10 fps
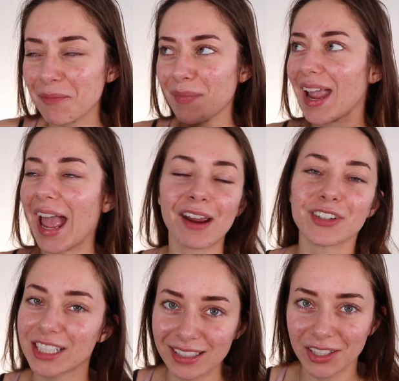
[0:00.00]
my
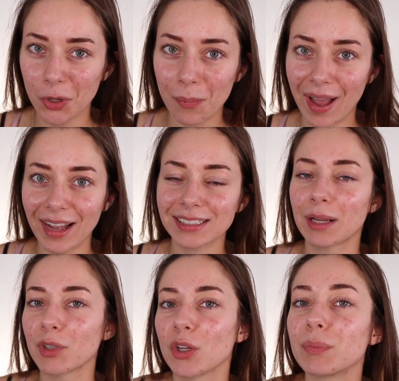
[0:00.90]
everyday little bag
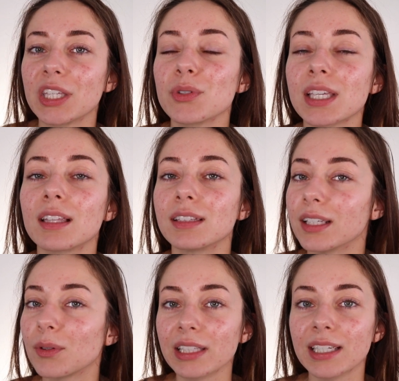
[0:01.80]
that I'm going to be using
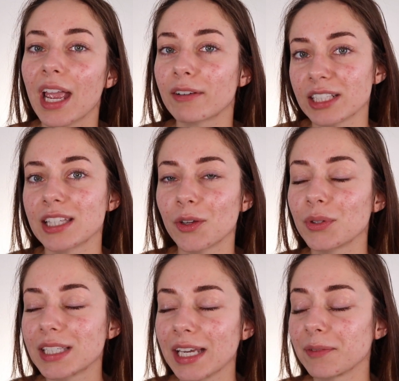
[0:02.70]
literally every
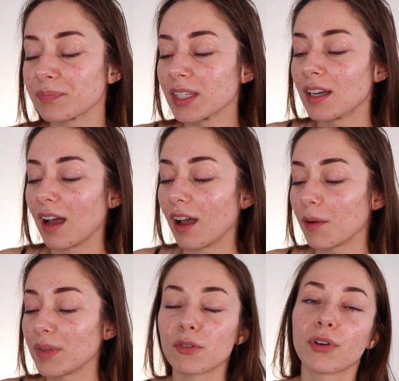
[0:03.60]
single day.
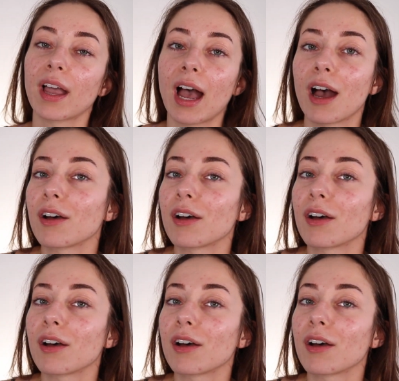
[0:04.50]
If I